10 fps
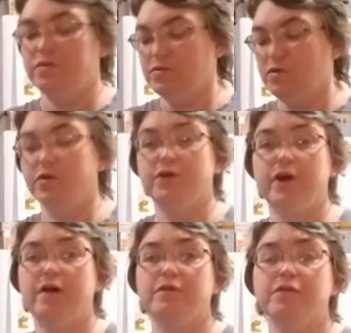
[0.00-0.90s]
or you
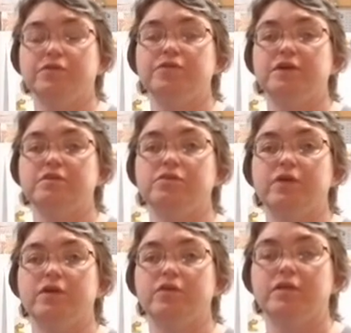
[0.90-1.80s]
have other things
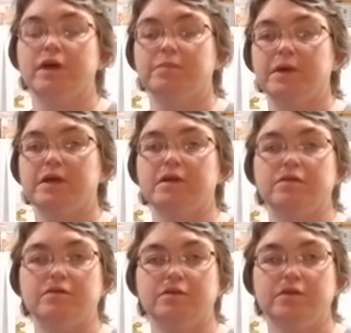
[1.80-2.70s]
going on, like making the
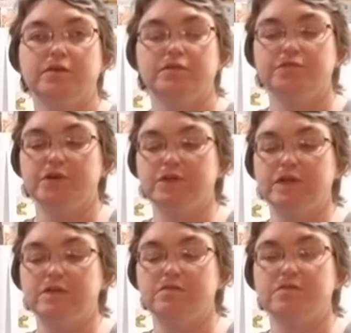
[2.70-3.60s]
filling
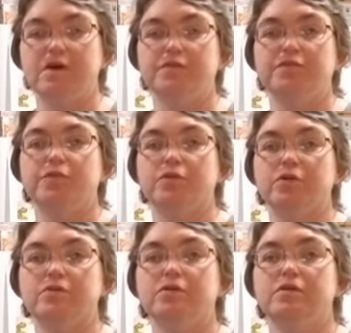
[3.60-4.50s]
and stuff for
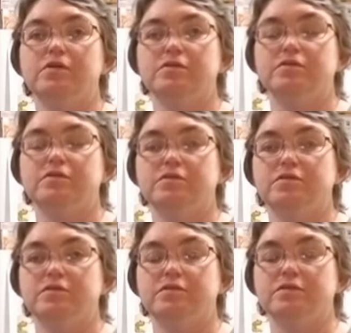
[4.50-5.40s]

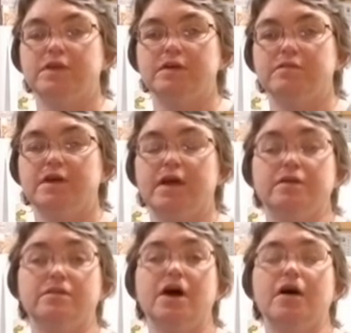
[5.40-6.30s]
the next day.
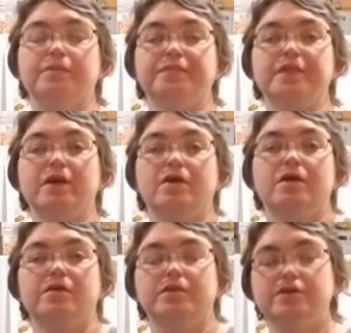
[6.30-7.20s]
Now,
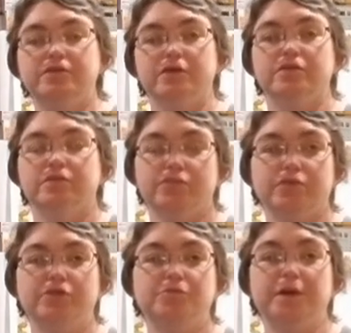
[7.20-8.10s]
this
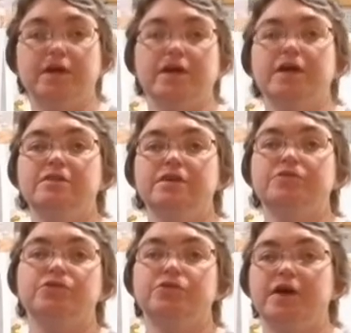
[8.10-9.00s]
recipe is a
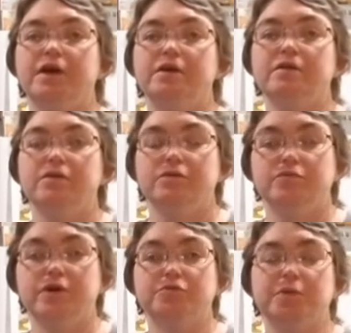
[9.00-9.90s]
2-day
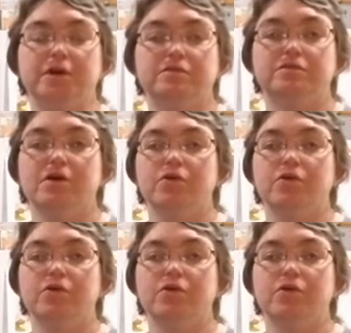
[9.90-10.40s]
recipe. So